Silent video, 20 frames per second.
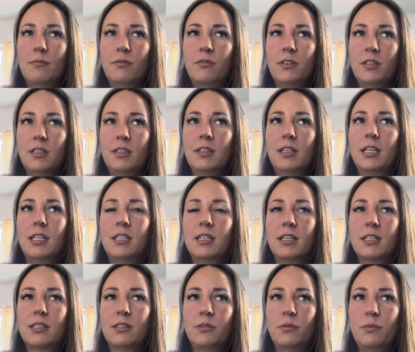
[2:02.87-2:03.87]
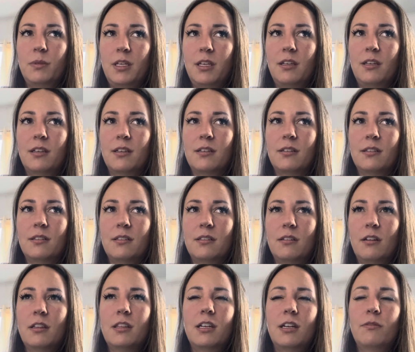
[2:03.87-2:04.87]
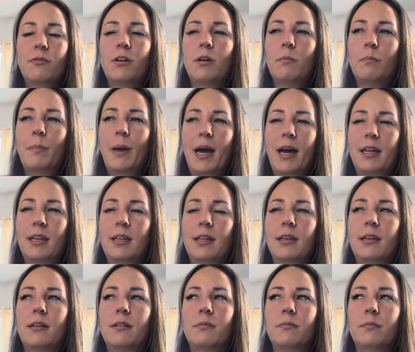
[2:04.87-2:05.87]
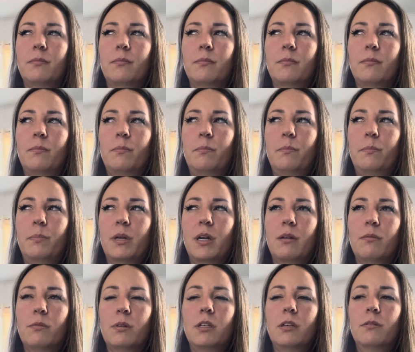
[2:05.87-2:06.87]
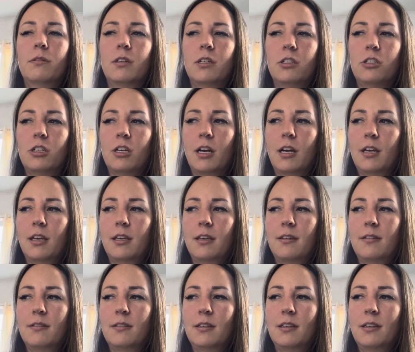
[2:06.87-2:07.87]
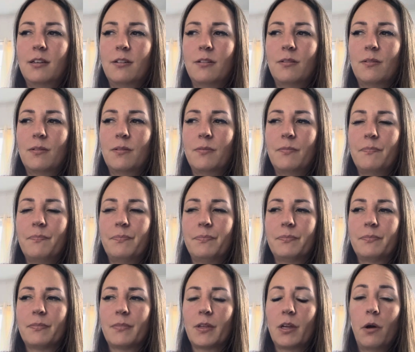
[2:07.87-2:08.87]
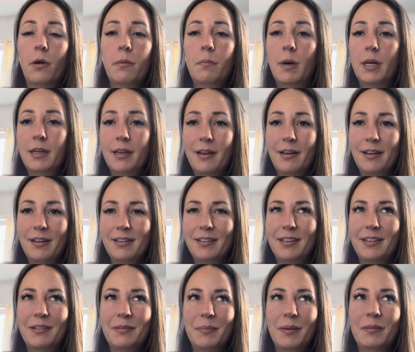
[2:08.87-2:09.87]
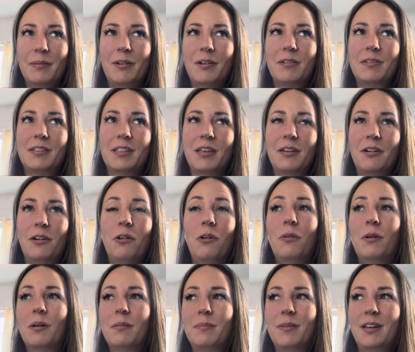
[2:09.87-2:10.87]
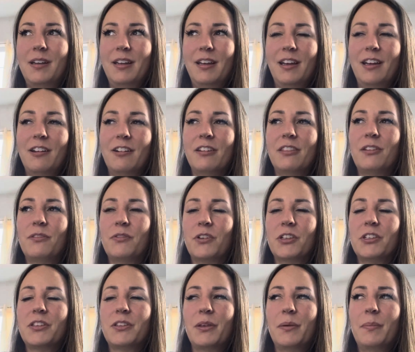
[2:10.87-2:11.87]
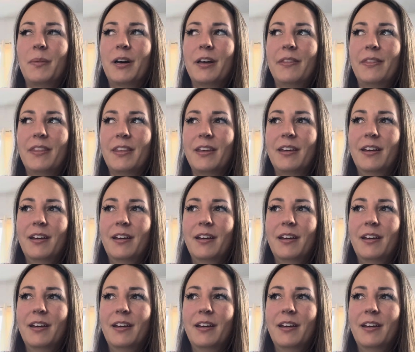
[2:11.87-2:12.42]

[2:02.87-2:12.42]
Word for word: feeling like next week, not that I felt bad, like, but I really want to try, you know, on Monday. You know, people always say, oh, on Monday or at the first of the month,